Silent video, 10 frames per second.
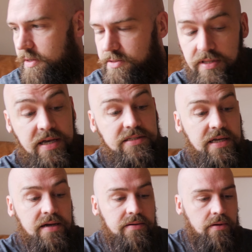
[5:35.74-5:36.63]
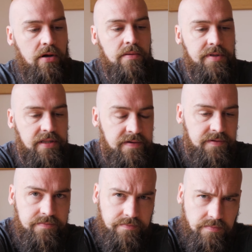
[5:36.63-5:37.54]
So that's that, almond
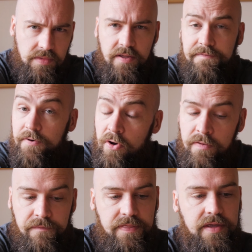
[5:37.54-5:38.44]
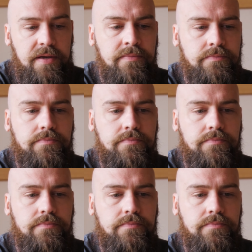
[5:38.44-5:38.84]
leaves. The fourth thing